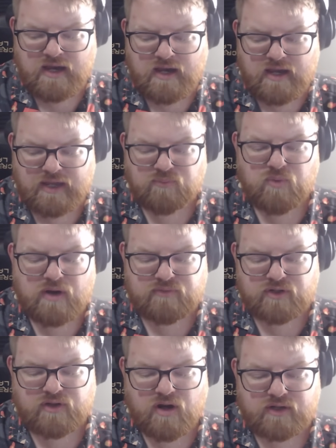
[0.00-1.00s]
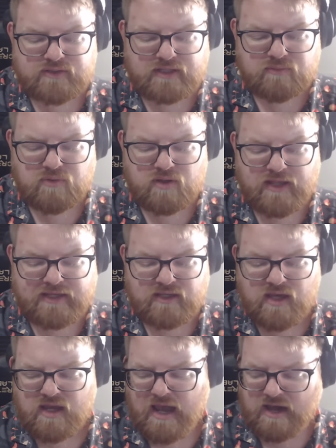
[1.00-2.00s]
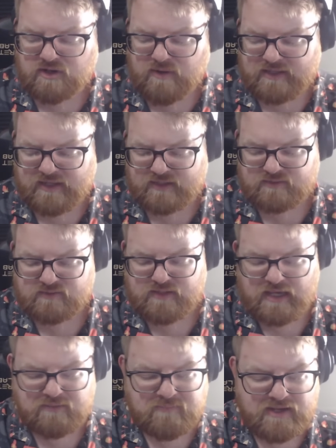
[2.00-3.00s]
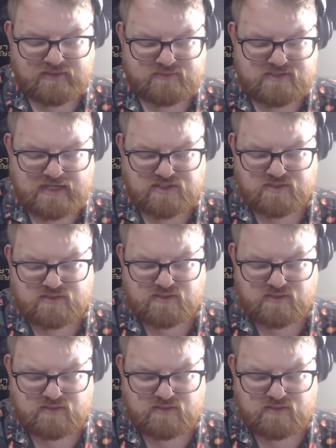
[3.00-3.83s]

In what regard? Like how do I name my sections?